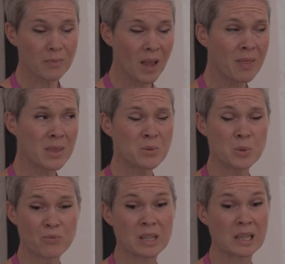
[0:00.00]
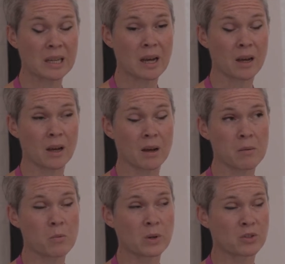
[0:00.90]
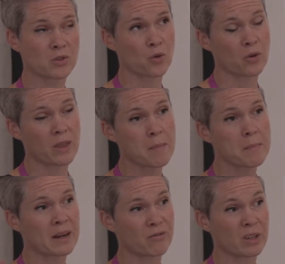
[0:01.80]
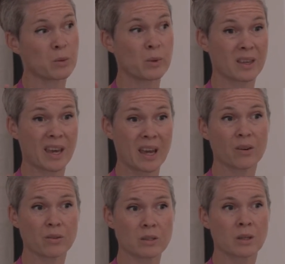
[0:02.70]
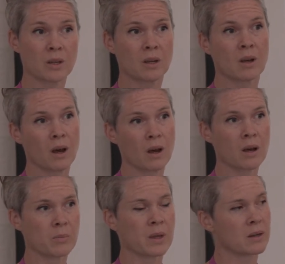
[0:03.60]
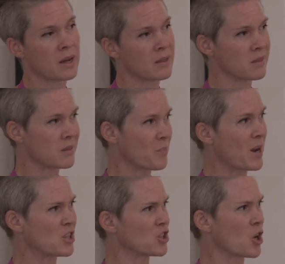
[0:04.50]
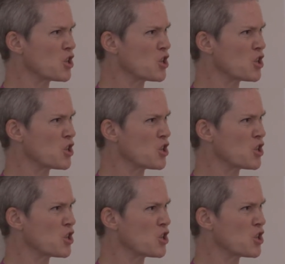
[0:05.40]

And this was really, we saw the impact really with the carers and the patients going,